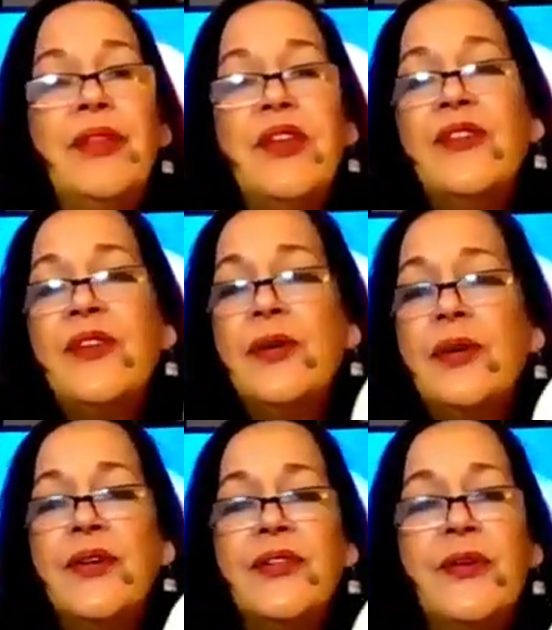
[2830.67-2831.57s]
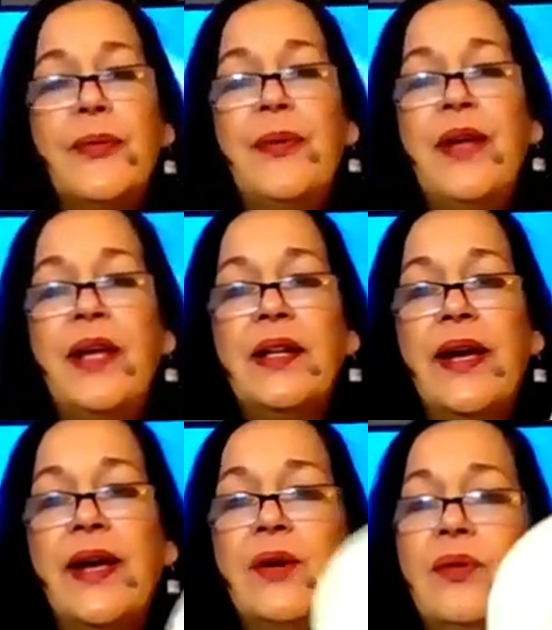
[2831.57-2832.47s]
But this could also be
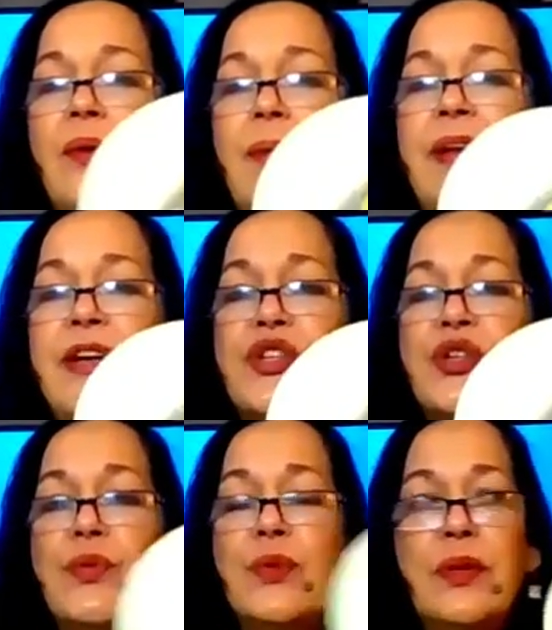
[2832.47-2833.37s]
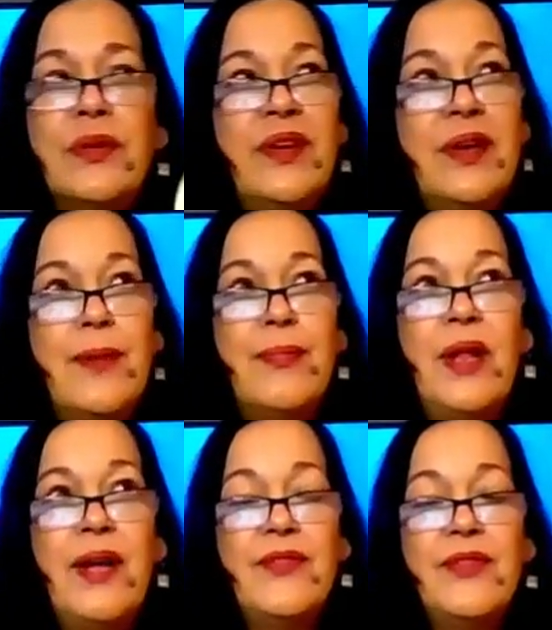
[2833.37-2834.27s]
like, oh, I'm not sure. Did I
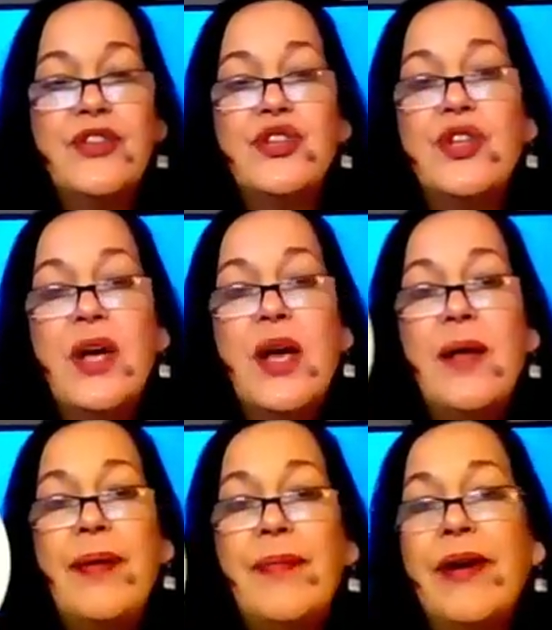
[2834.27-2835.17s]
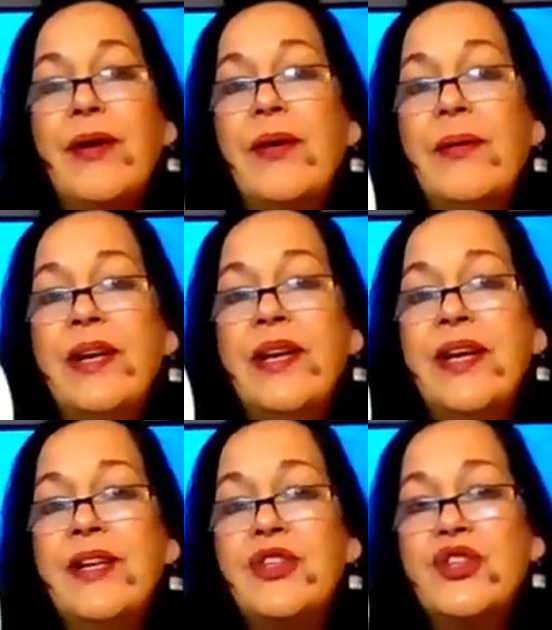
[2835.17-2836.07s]
apply for this job? Am I going to
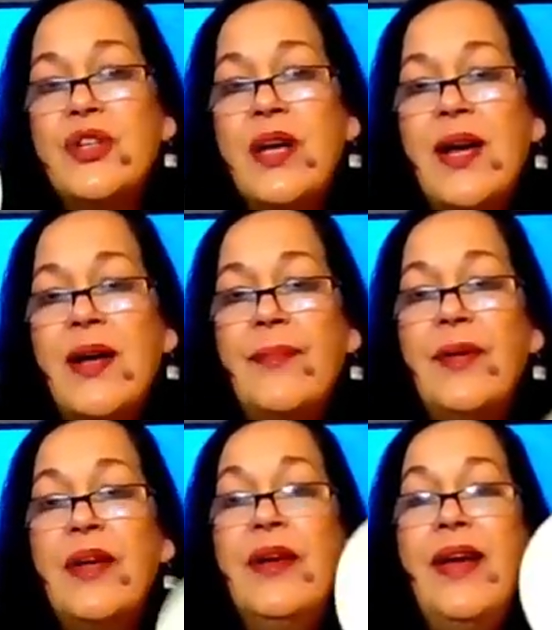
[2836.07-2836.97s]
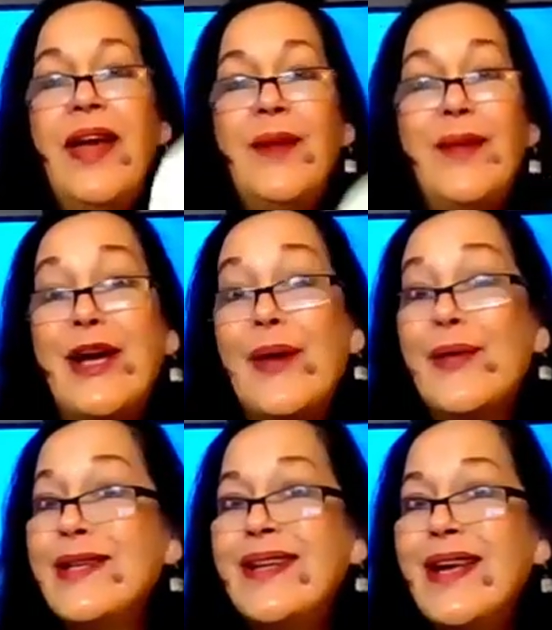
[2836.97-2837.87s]
get the job? Am I
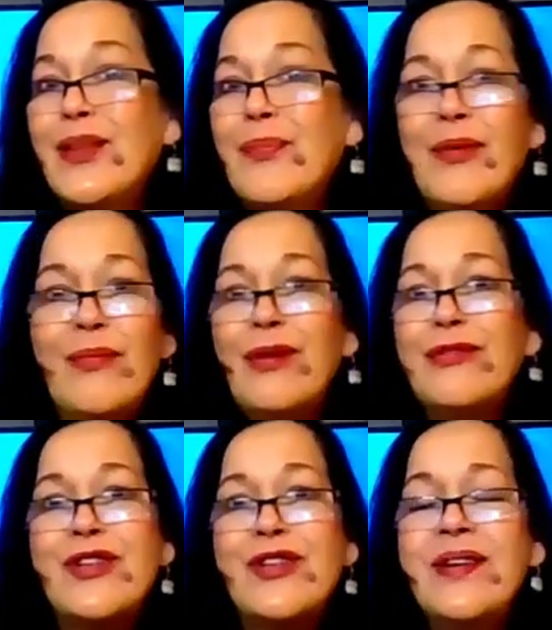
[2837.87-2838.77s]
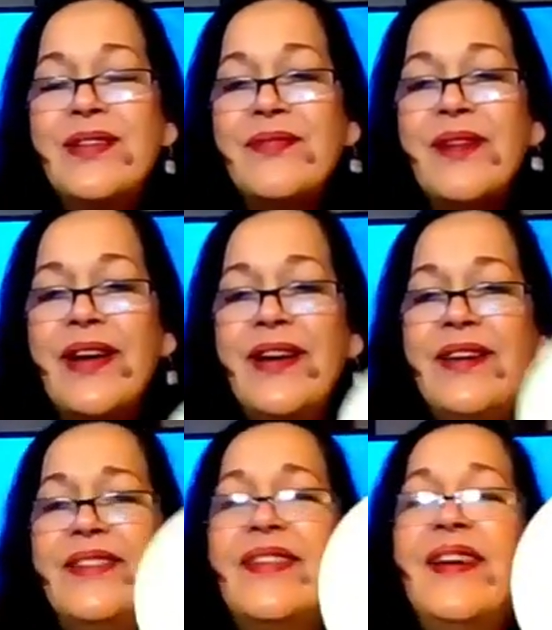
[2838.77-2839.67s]
going to get the promotion and the
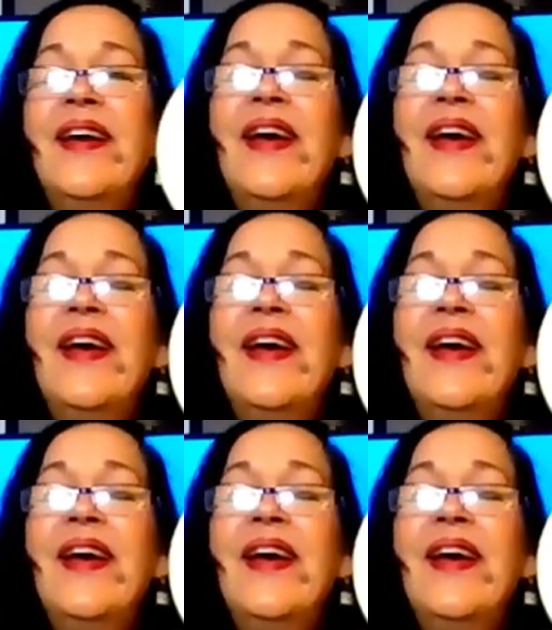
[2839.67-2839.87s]
raise?